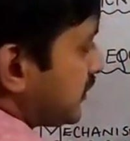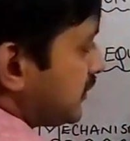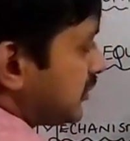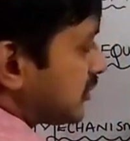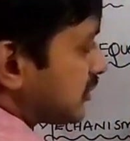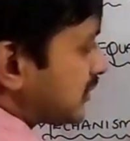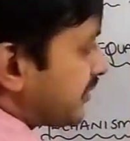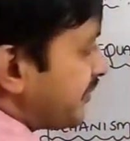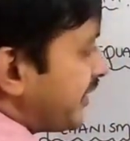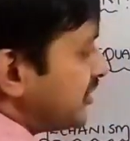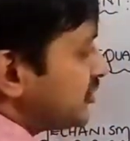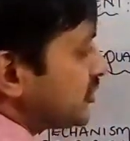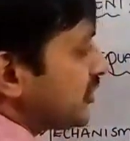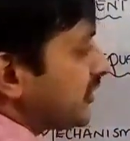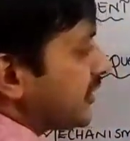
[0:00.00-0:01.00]
This is the
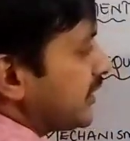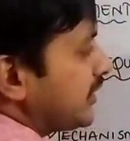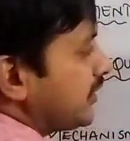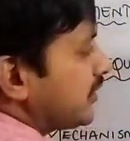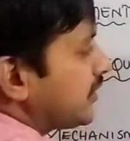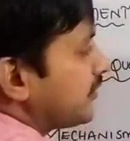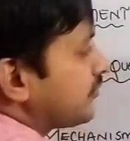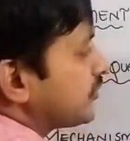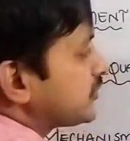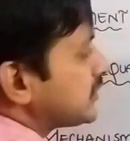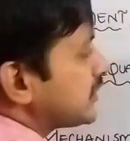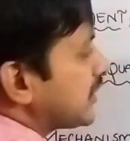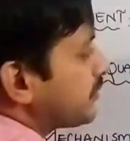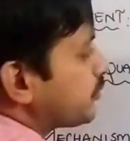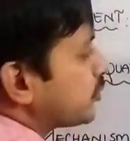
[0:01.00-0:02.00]
benzene ring. If you
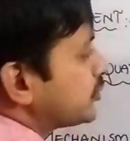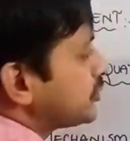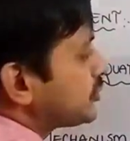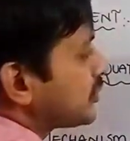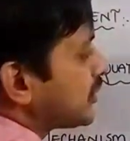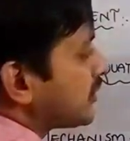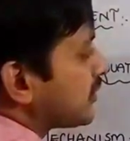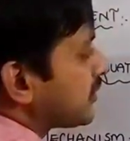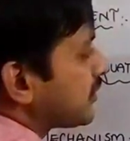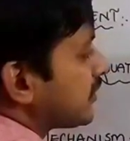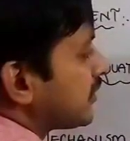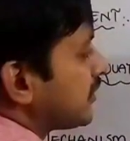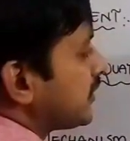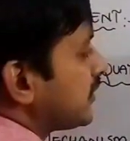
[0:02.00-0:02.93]
see the position,